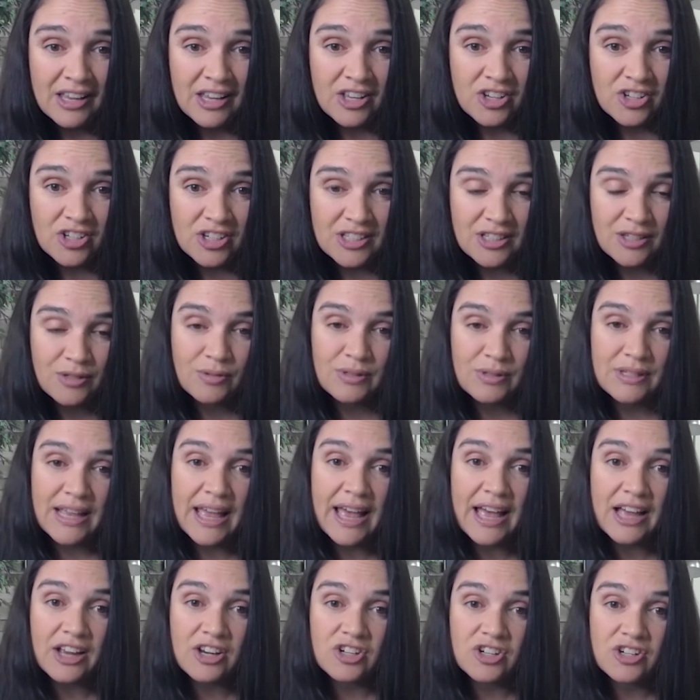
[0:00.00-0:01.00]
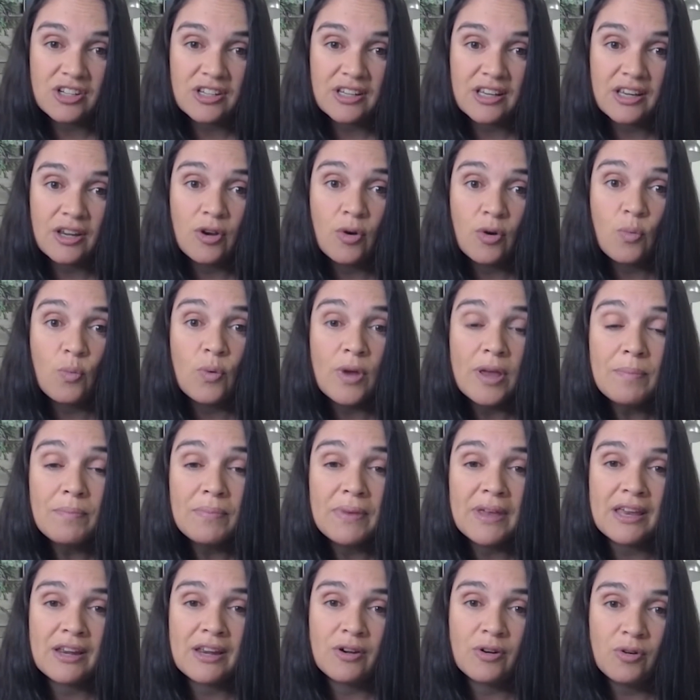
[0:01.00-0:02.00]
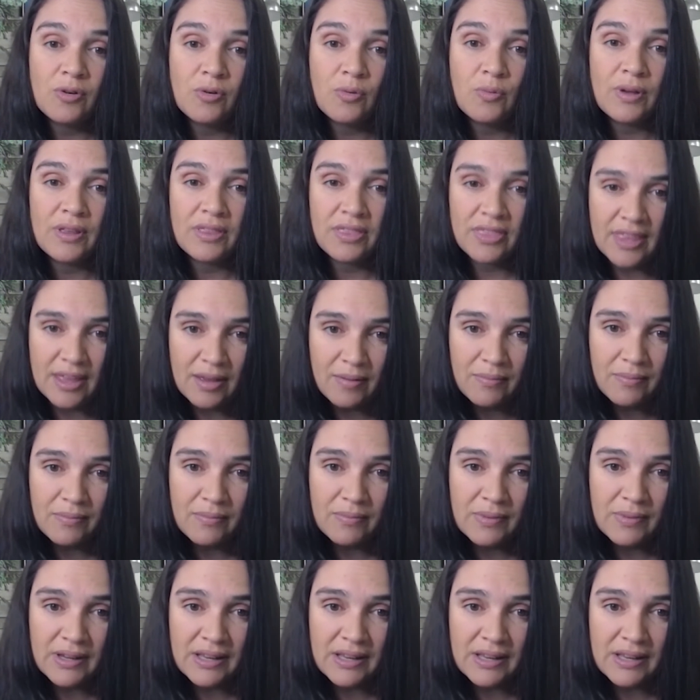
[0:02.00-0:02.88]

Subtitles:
Jesus was actually weeping with them.